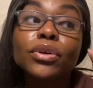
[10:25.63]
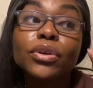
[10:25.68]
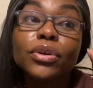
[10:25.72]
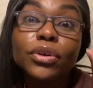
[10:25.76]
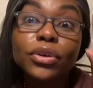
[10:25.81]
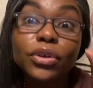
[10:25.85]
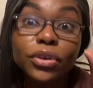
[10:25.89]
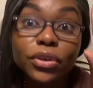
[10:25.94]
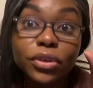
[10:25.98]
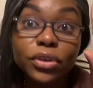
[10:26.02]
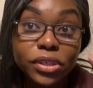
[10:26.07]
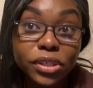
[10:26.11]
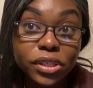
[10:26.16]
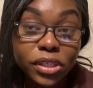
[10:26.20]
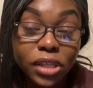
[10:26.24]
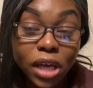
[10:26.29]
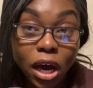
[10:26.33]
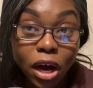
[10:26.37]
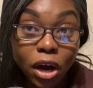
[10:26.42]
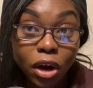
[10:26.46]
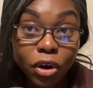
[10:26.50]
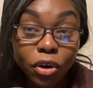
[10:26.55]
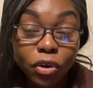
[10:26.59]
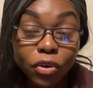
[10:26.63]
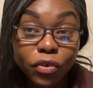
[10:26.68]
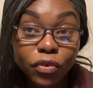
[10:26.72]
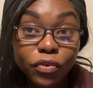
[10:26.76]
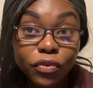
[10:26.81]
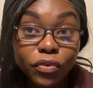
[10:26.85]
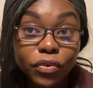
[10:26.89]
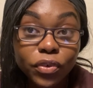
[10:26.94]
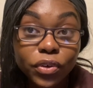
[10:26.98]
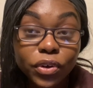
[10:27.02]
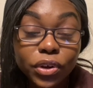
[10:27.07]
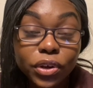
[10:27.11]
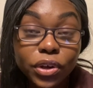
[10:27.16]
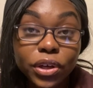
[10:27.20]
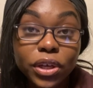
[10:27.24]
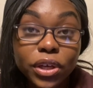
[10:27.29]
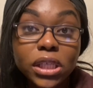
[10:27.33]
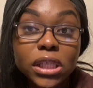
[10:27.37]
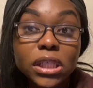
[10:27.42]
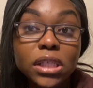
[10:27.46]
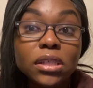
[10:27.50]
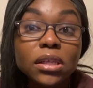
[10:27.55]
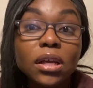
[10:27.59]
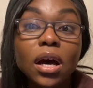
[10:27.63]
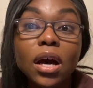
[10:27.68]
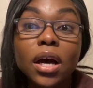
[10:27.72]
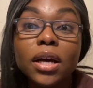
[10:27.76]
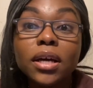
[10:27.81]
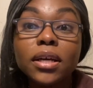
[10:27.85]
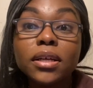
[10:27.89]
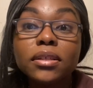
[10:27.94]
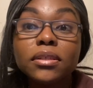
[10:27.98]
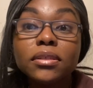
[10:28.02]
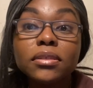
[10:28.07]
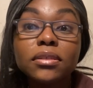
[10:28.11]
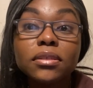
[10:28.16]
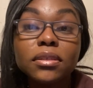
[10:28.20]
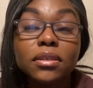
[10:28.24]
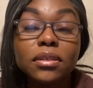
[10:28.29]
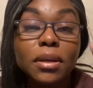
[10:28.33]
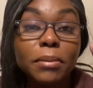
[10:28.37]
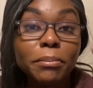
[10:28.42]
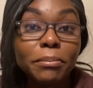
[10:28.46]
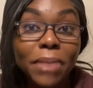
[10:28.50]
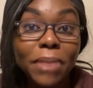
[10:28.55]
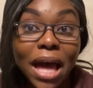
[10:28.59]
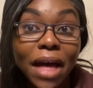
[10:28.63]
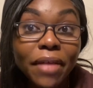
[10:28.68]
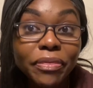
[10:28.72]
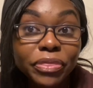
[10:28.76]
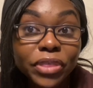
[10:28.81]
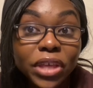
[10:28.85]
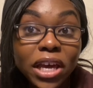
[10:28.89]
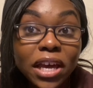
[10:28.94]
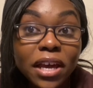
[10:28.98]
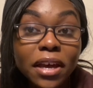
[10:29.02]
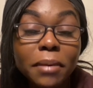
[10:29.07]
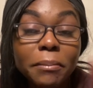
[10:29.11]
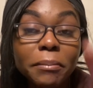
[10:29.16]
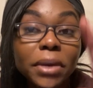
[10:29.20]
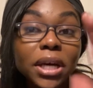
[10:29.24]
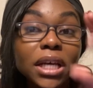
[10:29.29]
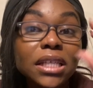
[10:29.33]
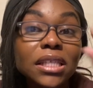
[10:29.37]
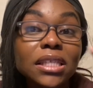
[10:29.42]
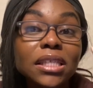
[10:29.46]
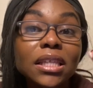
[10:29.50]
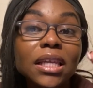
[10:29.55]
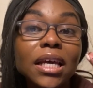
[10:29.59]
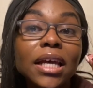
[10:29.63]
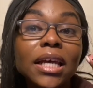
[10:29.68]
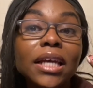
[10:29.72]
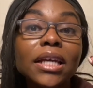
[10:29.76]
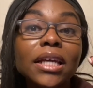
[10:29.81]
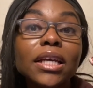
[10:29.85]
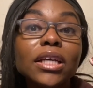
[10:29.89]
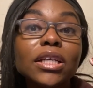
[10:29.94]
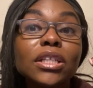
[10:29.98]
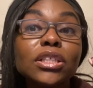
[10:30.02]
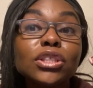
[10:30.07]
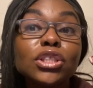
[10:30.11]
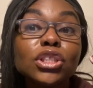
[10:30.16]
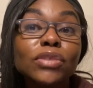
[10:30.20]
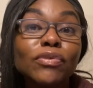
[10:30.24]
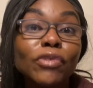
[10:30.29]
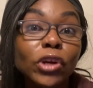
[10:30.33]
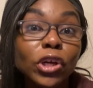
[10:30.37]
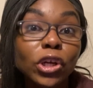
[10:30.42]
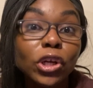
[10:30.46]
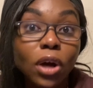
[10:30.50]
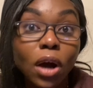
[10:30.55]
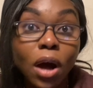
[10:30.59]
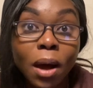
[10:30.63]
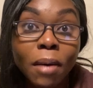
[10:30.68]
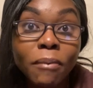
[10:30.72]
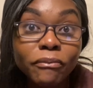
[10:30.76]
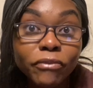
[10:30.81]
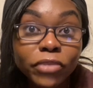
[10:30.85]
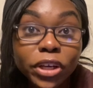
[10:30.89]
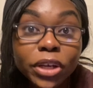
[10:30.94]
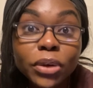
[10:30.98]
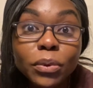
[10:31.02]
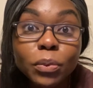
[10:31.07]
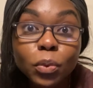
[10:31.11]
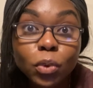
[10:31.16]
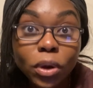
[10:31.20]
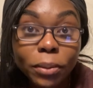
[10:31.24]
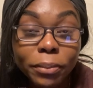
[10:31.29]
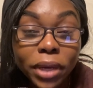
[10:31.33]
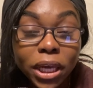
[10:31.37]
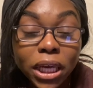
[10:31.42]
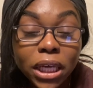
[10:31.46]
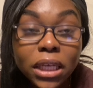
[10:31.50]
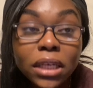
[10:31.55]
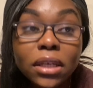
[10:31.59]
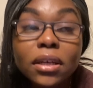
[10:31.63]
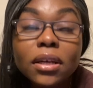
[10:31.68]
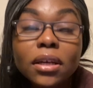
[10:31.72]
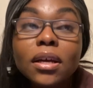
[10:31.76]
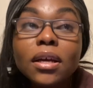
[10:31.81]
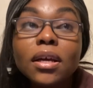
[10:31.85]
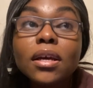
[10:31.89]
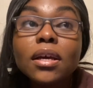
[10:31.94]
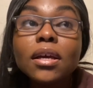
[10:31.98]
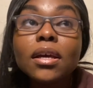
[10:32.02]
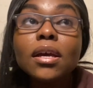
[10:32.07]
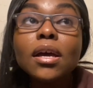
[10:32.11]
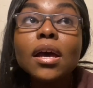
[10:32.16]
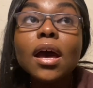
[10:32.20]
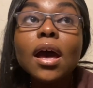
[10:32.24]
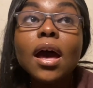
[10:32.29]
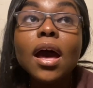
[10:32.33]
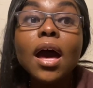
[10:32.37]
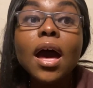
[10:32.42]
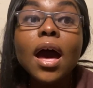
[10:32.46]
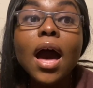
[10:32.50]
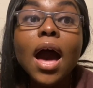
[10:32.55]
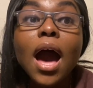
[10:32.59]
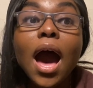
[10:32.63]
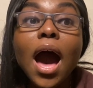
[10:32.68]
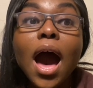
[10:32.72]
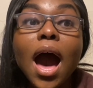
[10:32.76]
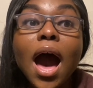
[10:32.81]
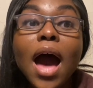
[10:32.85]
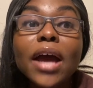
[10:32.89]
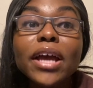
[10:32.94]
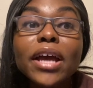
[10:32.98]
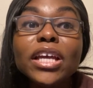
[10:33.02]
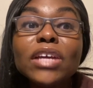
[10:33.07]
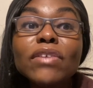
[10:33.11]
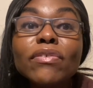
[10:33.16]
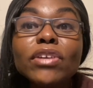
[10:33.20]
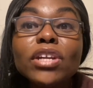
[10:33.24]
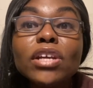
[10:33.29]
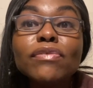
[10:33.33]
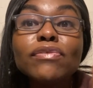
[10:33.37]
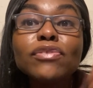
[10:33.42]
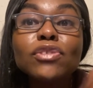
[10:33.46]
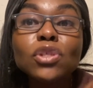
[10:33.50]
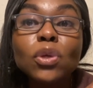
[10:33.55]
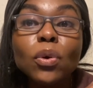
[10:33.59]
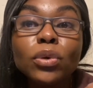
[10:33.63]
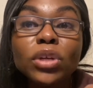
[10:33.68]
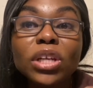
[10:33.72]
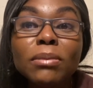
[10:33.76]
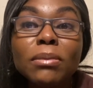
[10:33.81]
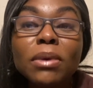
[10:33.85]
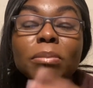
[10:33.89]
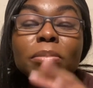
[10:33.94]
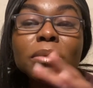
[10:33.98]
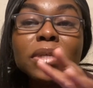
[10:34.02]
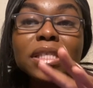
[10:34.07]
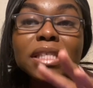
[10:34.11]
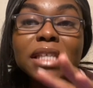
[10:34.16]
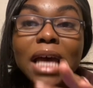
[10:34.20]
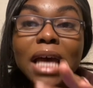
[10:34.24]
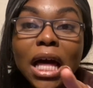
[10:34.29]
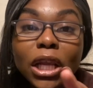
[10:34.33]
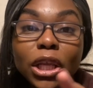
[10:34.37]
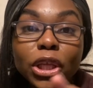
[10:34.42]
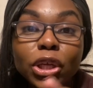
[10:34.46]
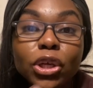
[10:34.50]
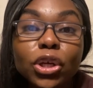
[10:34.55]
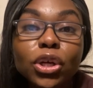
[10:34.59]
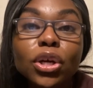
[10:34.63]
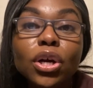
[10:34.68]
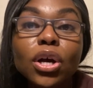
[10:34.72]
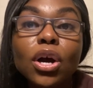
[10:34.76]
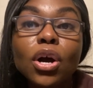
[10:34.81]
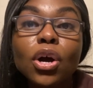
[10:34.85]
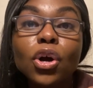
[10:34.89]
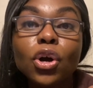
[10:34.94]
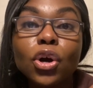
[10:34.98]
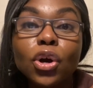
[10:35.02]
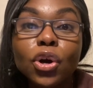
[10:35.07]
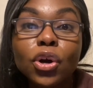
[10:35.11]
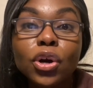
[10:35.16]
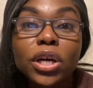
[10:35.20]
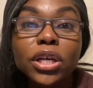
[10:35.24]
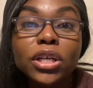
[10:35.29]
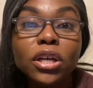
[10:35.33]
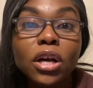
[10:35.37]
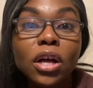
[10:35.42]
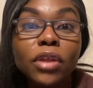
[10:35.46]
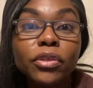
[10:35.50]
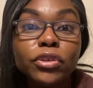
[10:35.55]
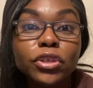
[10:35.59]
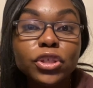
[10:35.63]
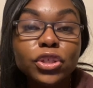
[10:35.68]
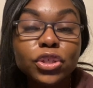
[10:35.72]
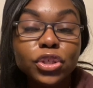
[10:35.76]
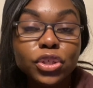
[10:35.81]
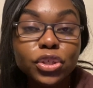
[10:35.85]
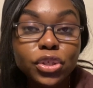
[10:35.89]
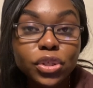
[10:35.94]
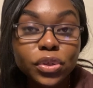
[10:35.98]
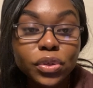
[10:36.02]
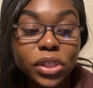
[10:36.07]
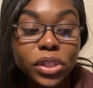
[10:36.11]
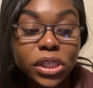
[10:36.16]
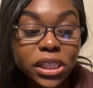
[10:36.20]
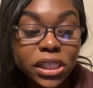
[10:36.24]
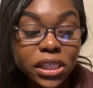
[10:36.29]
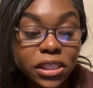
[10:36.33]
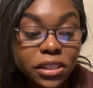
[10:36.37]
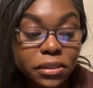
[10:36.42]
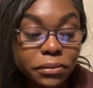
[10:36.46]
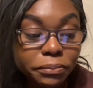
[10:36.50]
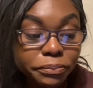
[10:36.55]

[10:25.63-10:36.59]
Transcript: herself. It's not a bad thing, but it's like she's a very confident woman. Even if Sony may be telling her and others to do this,